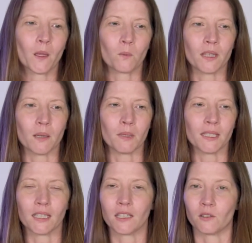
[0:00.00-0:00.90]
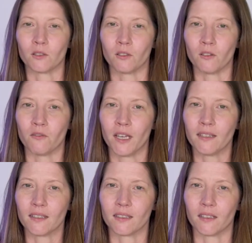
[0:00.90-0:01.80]
were there particular
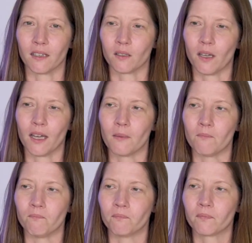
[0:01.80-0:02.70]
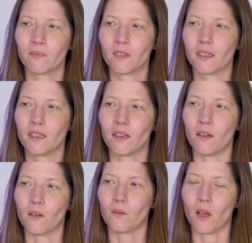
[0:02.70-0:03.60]
events like
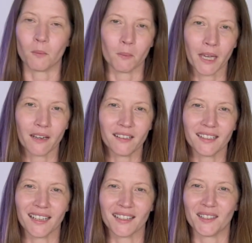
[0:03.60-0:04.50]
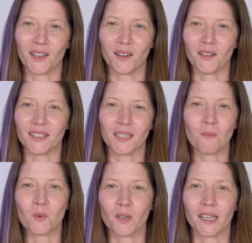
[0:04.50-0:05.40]
I'm a parent, and so
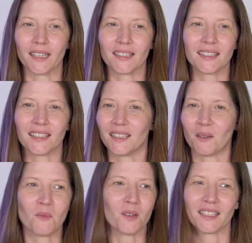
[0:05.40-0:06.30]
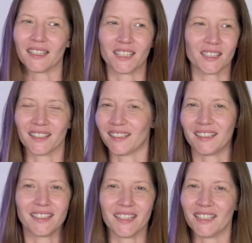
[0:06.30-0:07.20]
some mornings are just
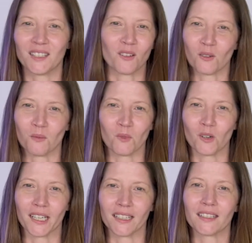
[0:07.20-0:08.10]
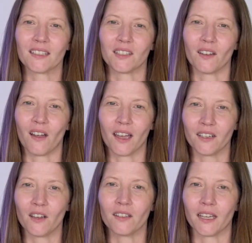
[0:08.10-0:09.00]
not good mornings. So I
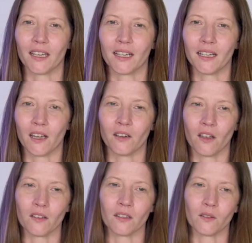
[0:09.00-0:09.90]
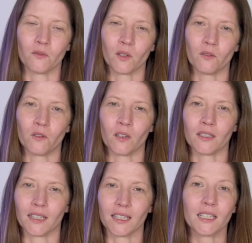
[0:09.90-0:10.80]
know that, and I know that
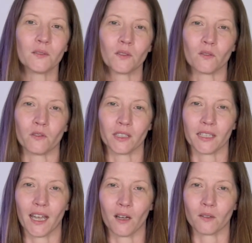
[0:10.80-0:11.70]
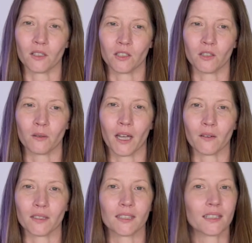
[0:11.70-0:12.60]
at least for the first hour to 2
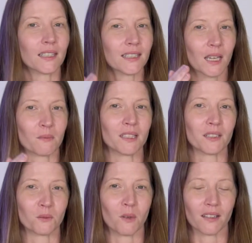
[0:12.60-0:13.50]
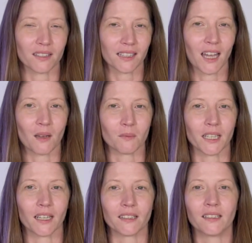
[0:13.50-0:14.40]
hours, it's going to take me a little while to calm
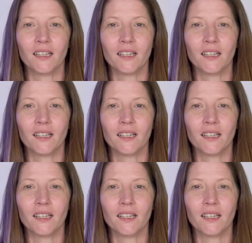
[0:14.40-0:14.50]
down.